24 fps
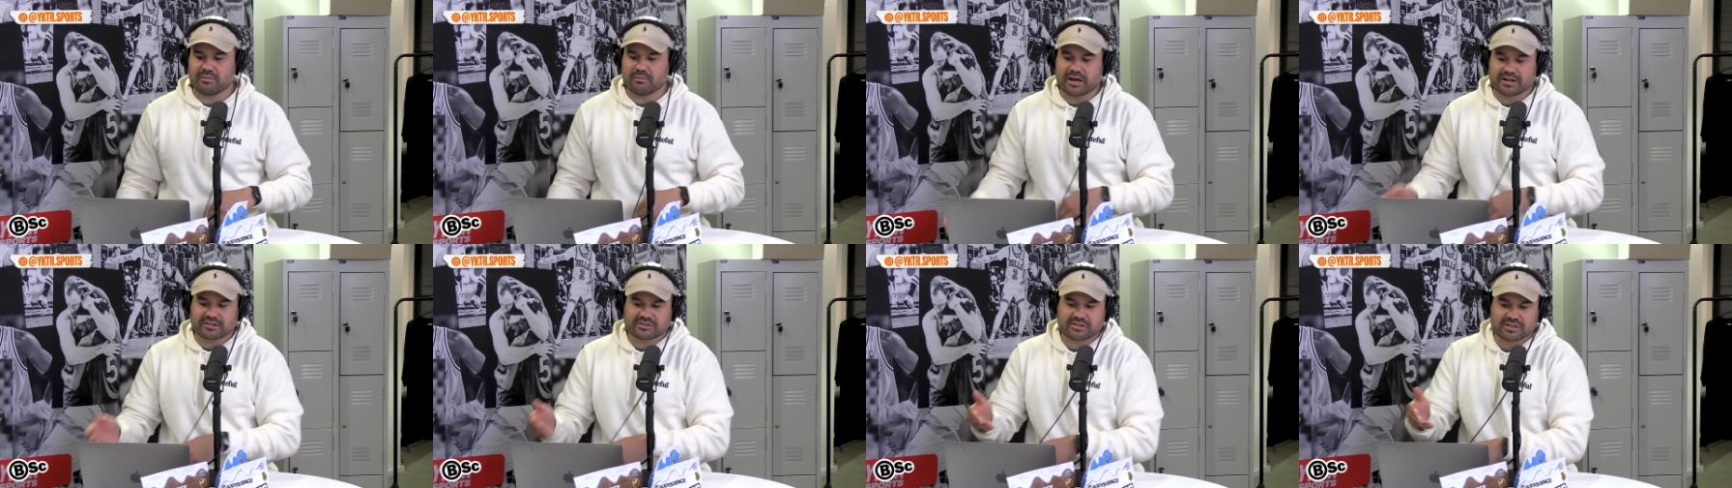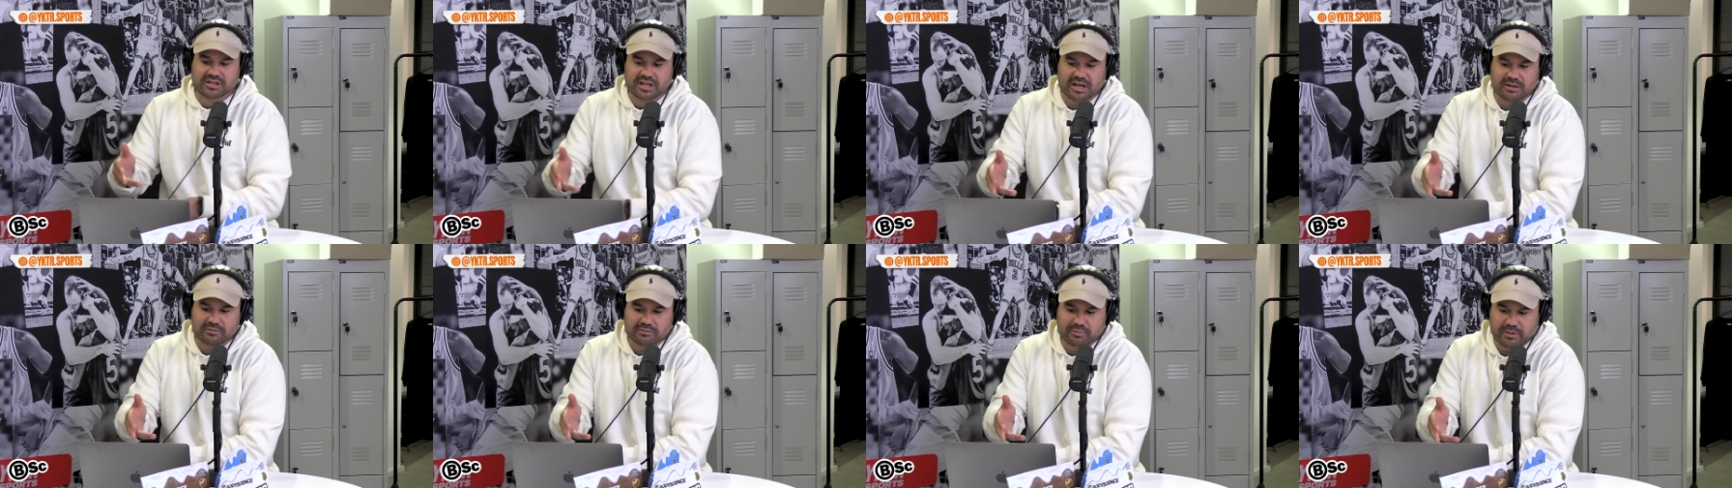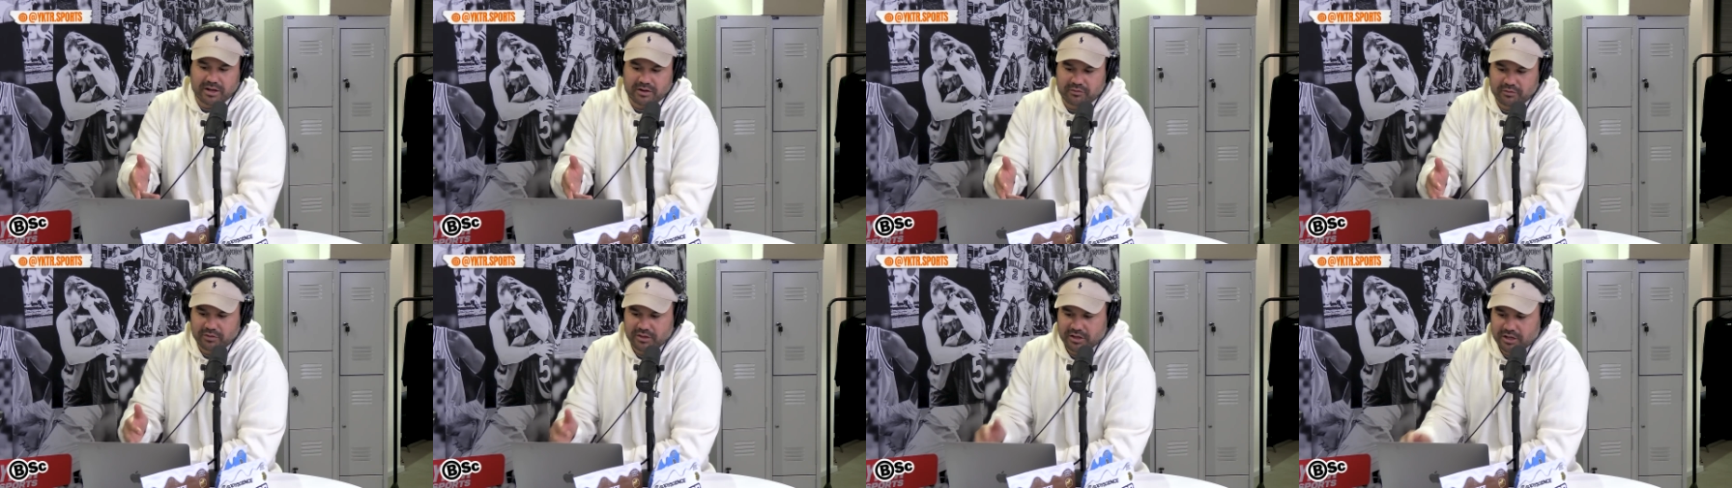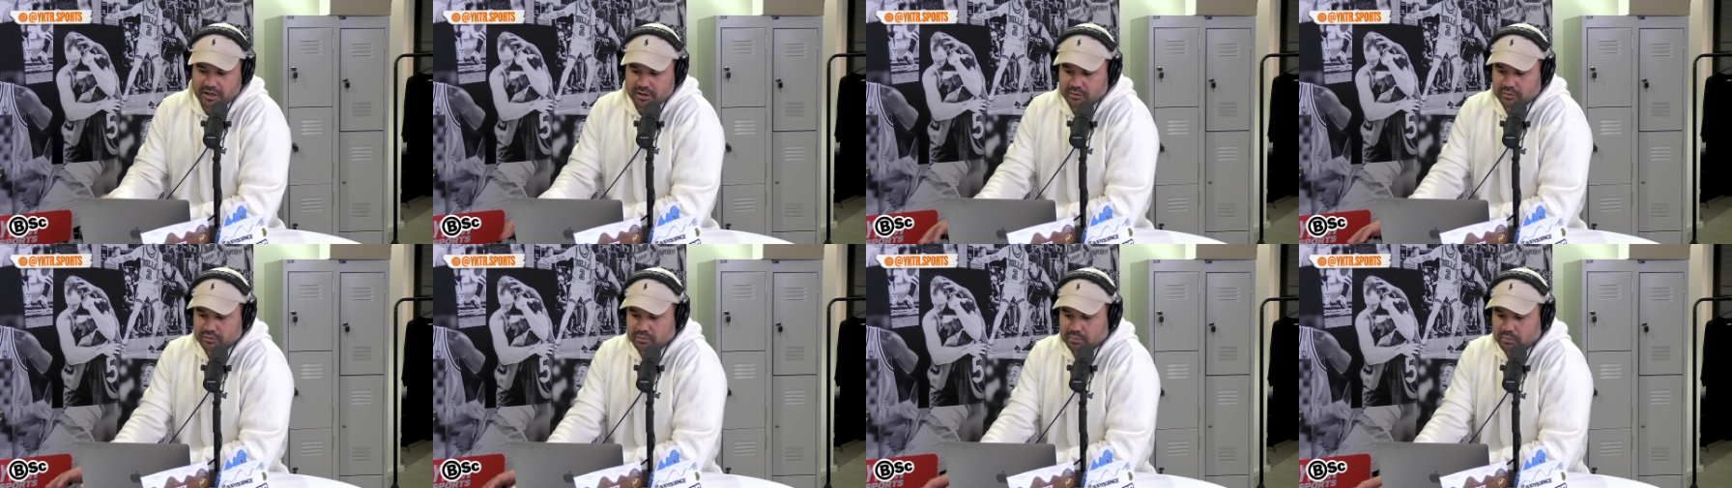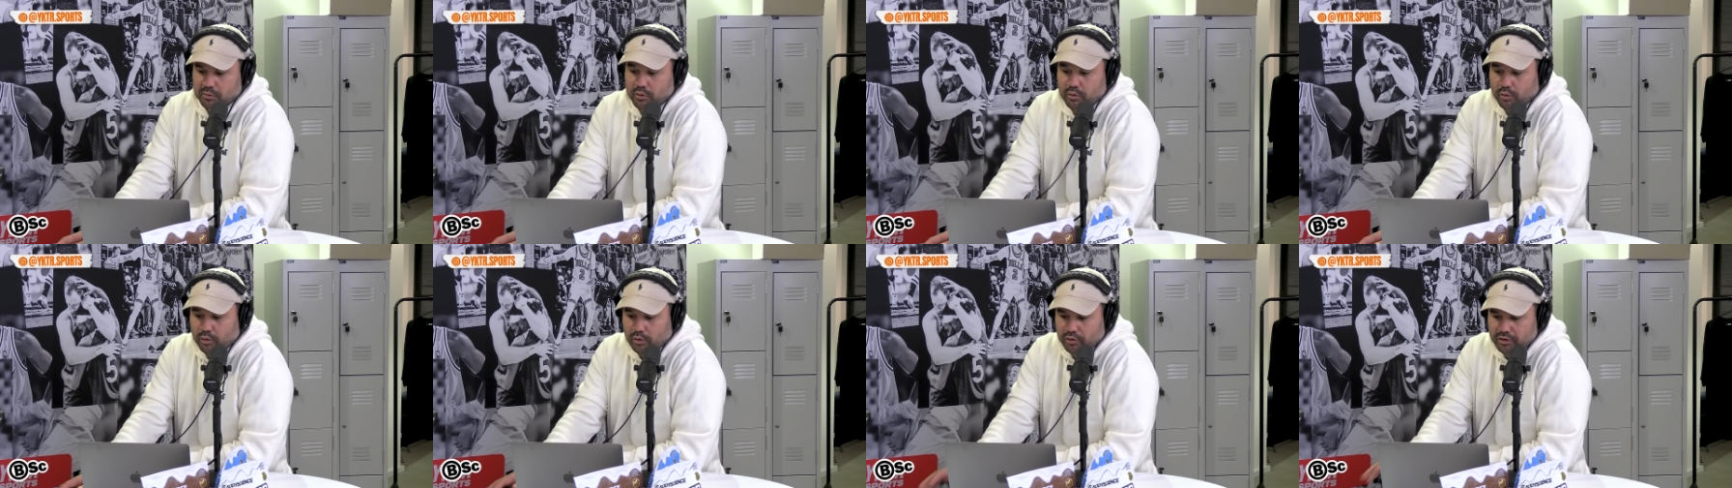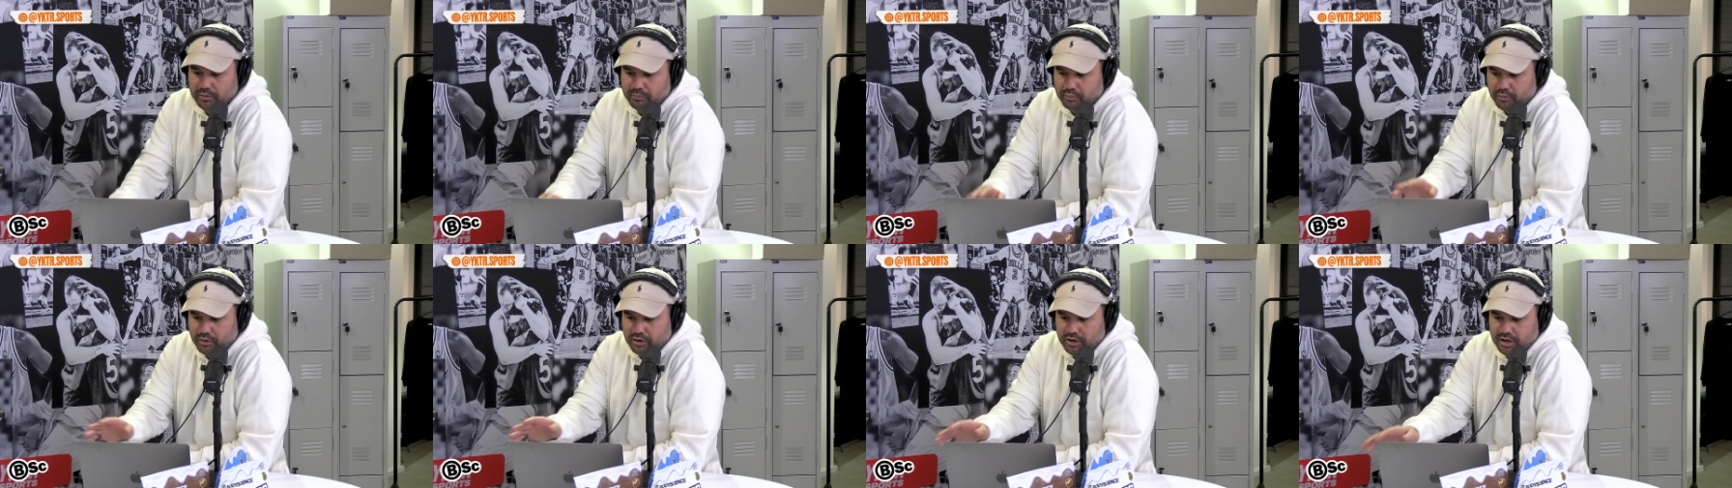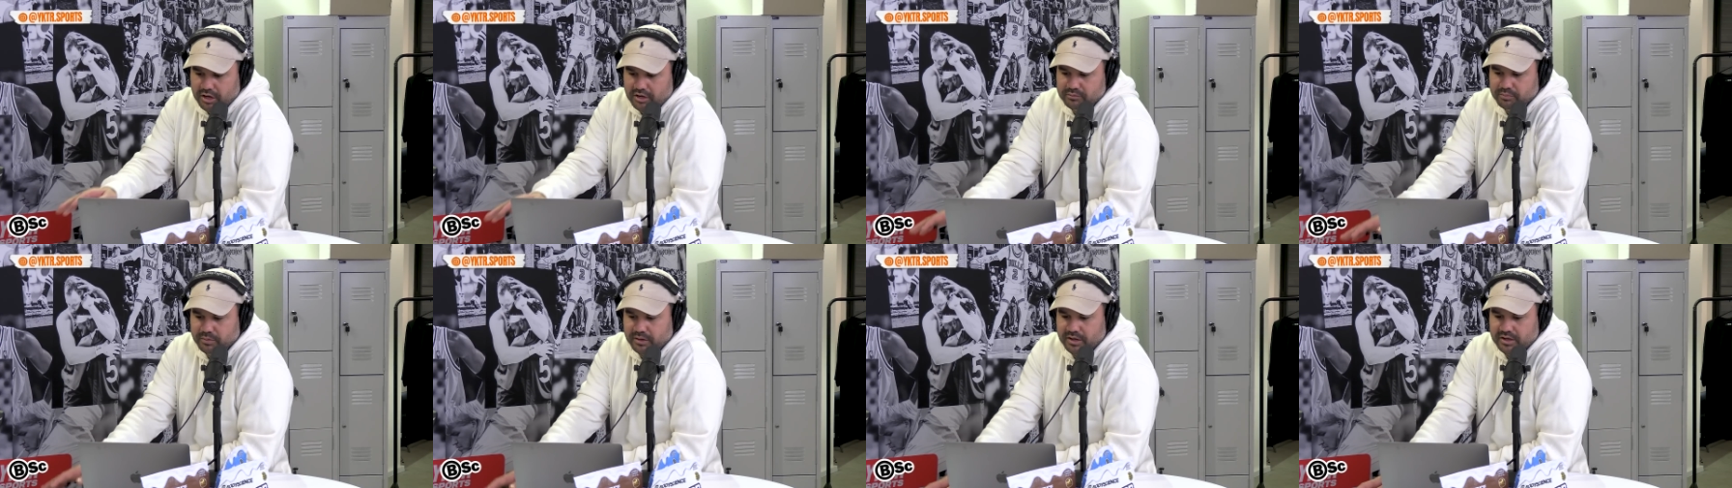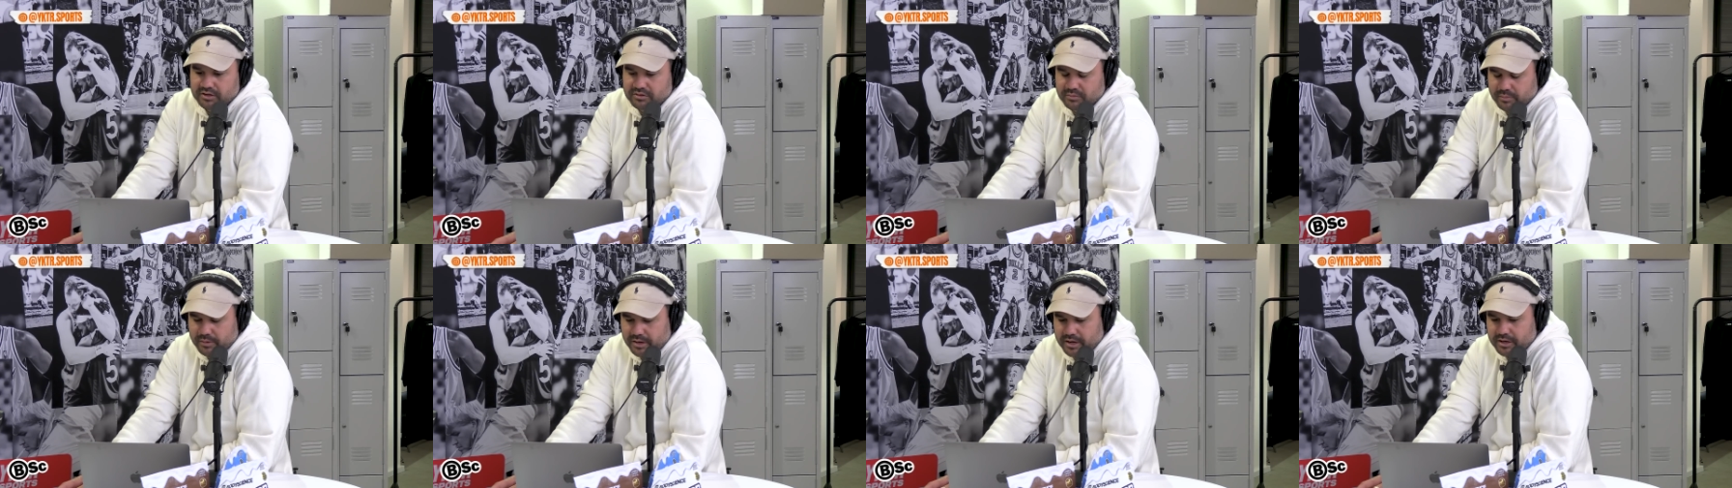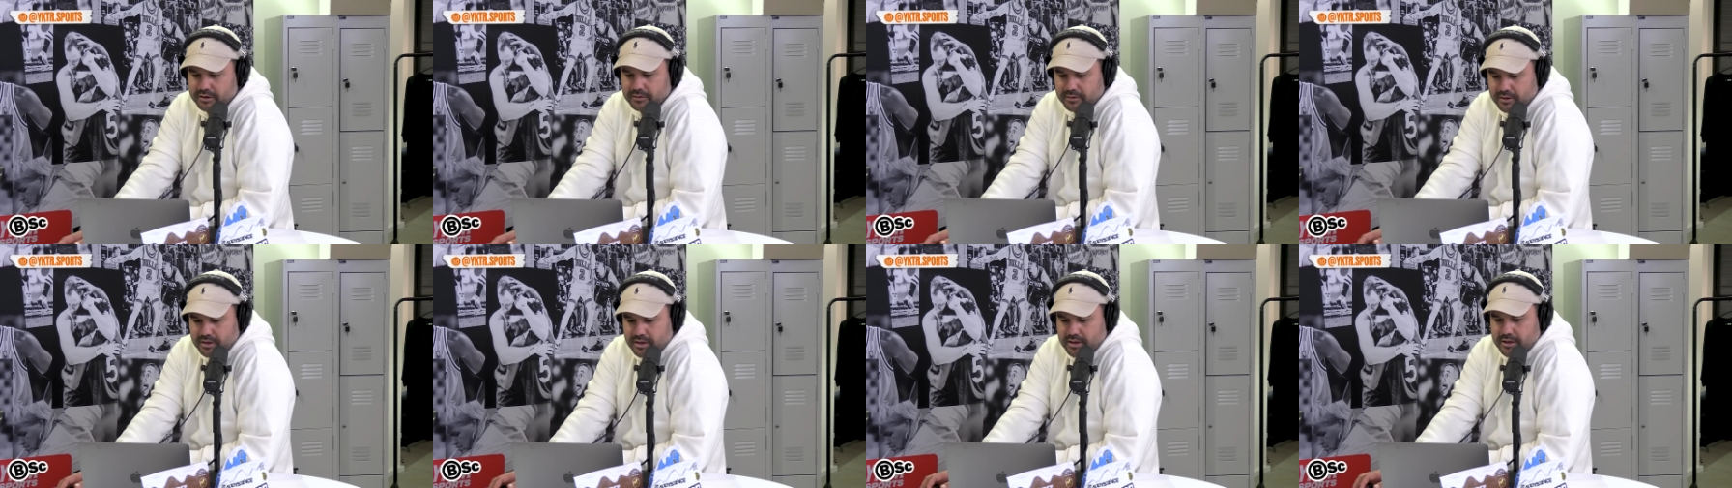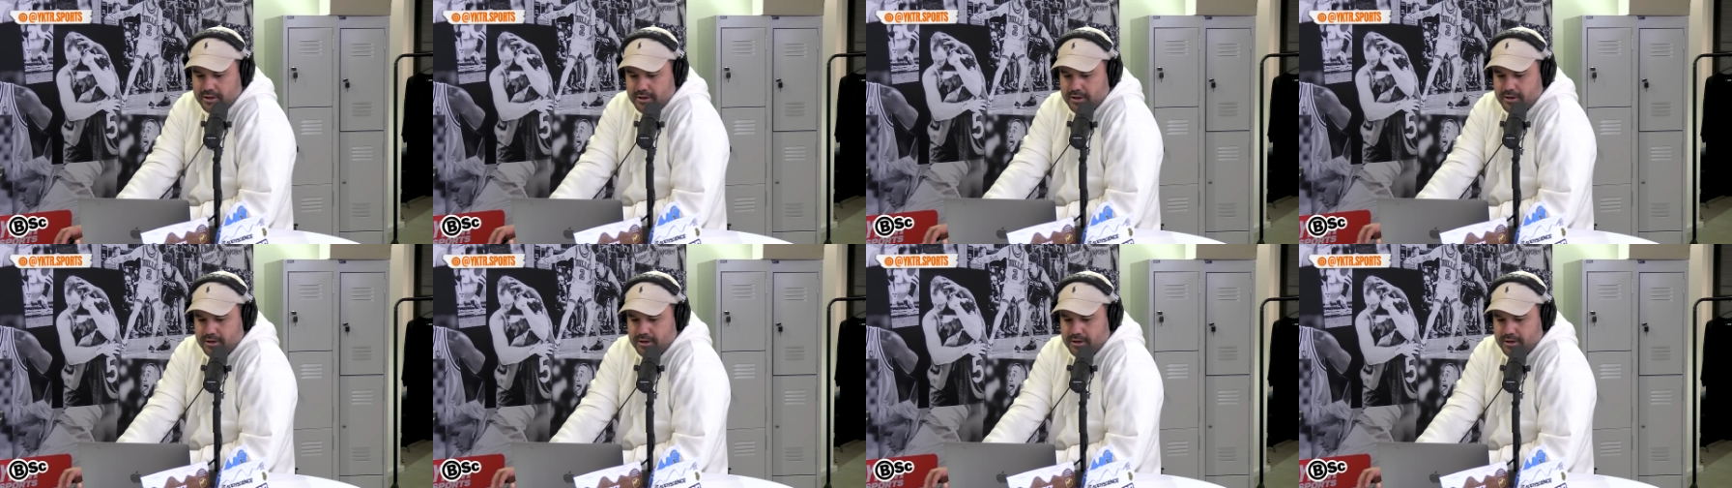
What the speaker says: Madison comes back for the Eels. Yeah. All their Broncos players are back. Now.